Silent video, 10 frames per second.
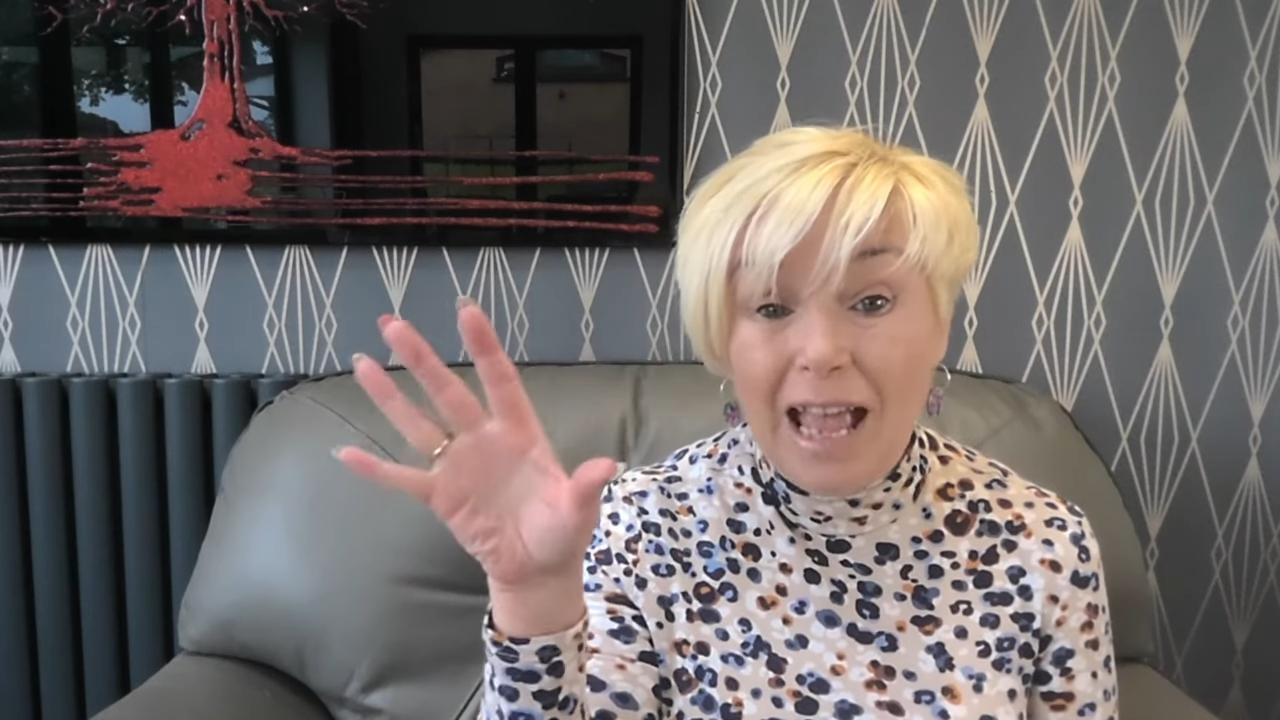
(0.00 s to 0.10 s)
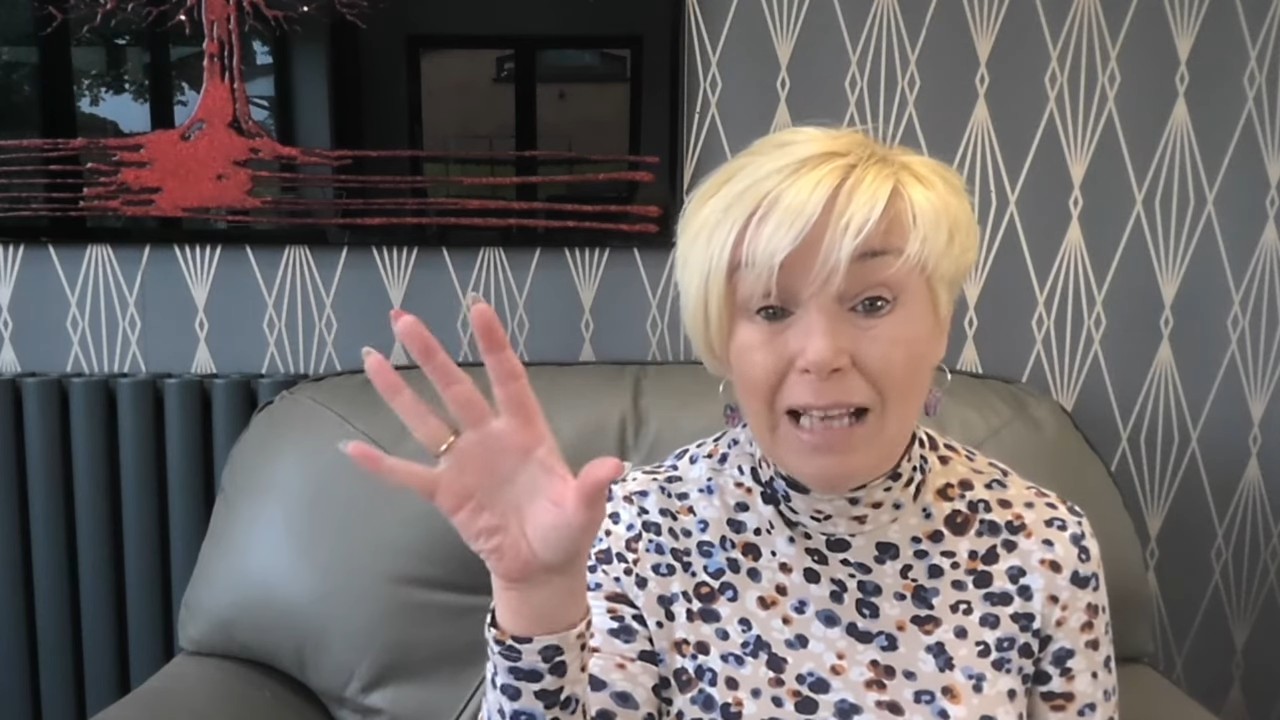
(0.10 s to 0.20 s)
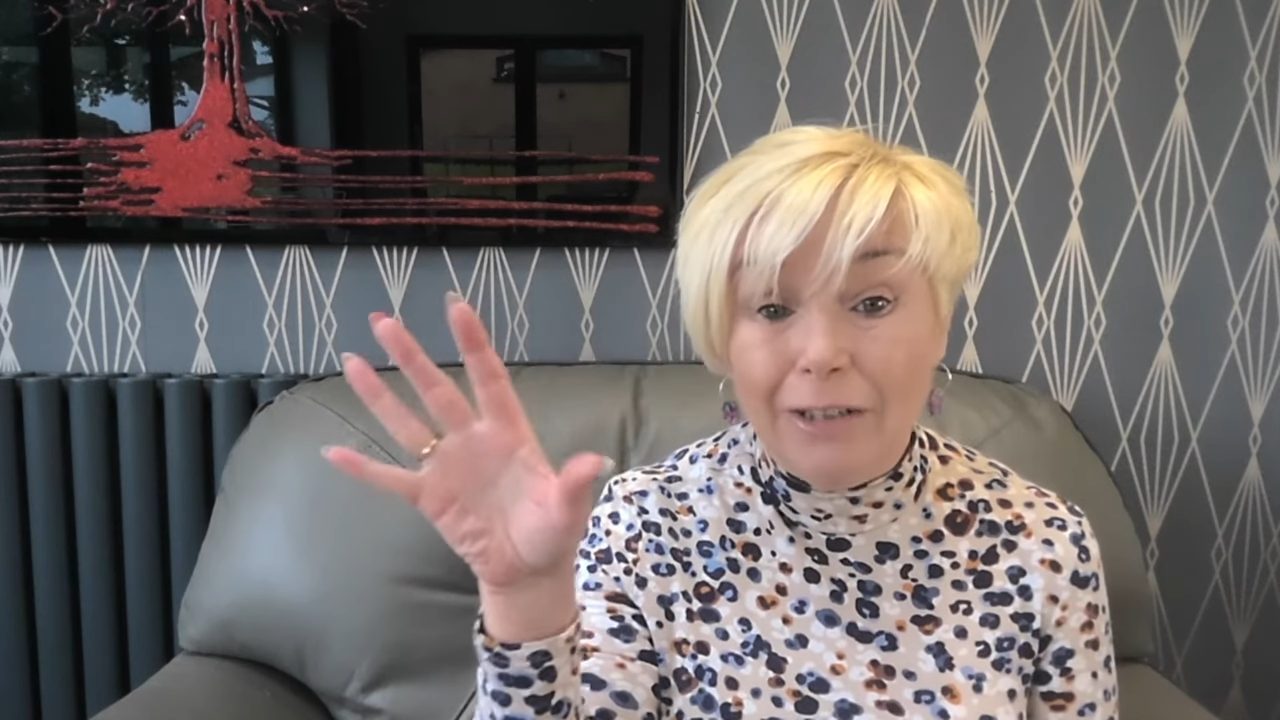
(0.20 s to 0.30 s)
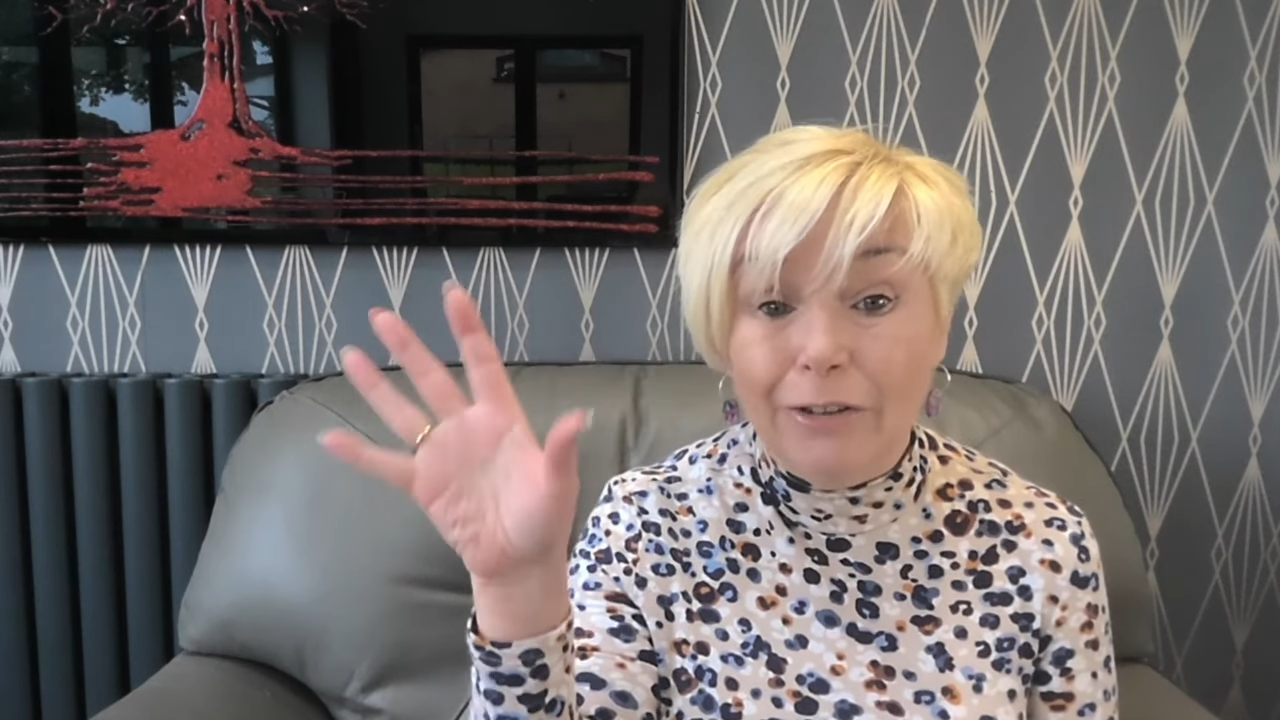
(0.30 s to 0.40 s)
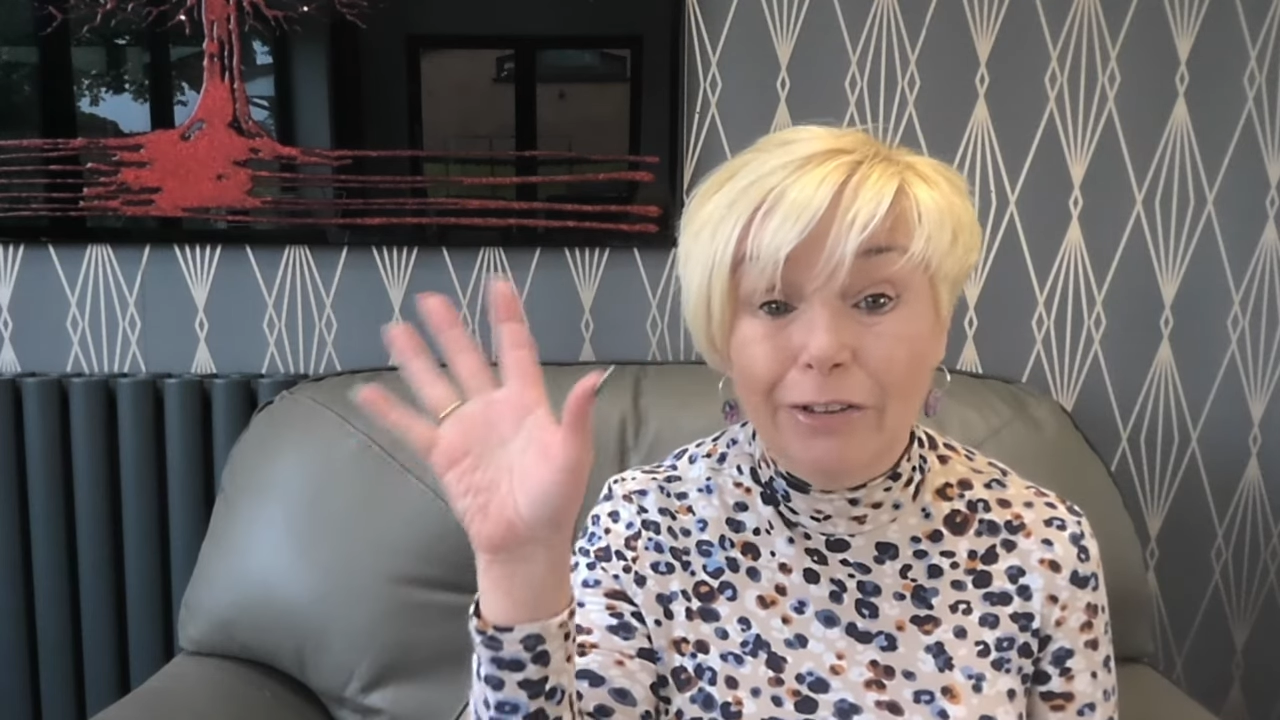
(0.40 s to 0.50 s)

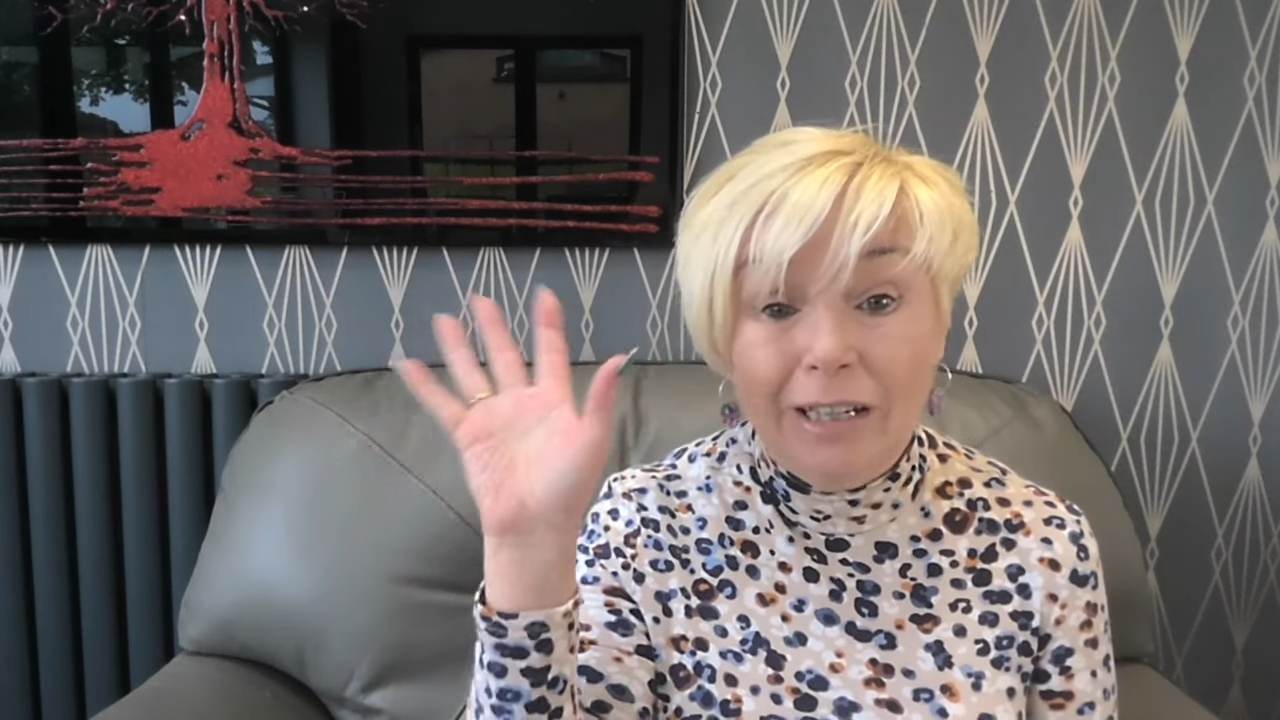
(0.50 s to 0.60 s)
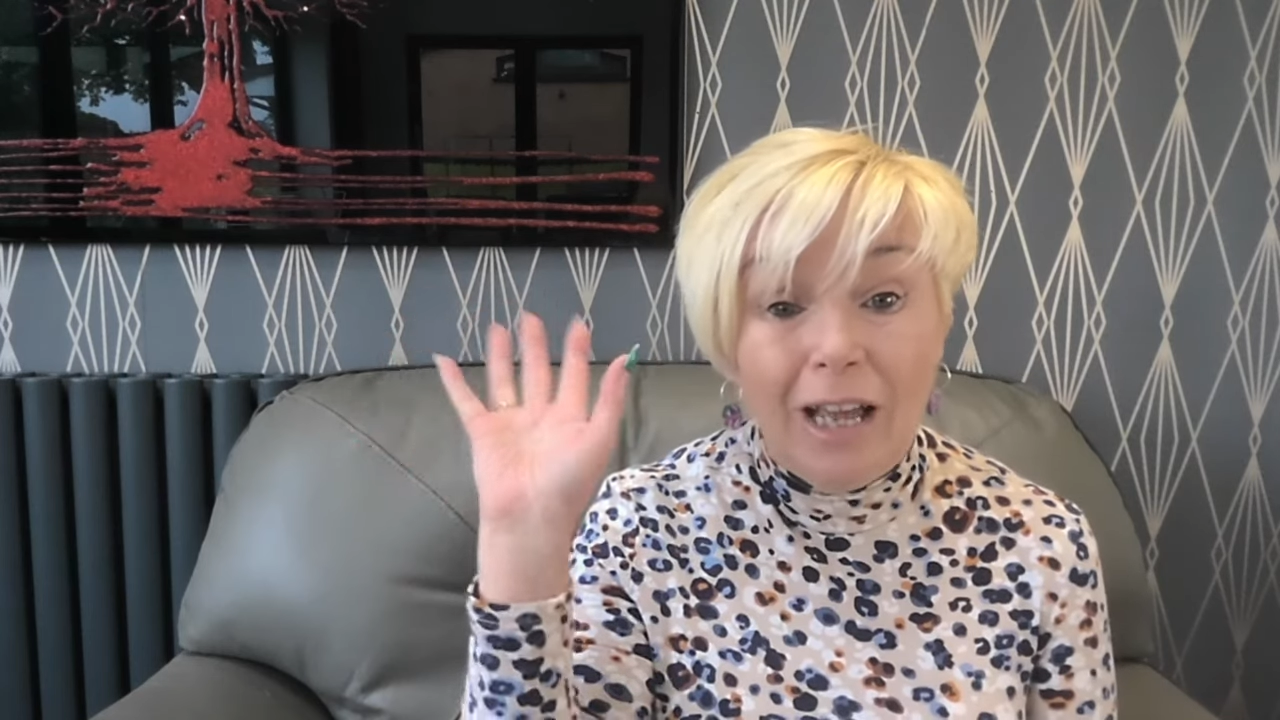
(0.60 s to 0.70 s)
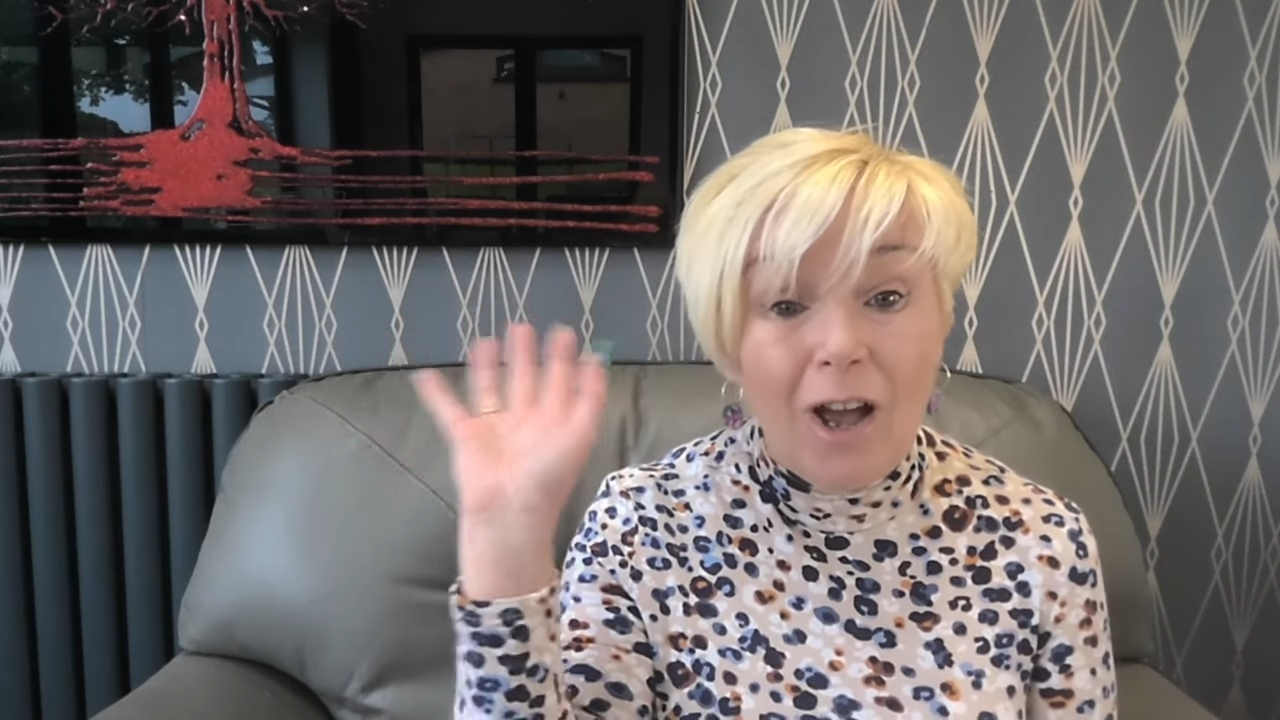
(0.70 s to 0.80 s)
Helen,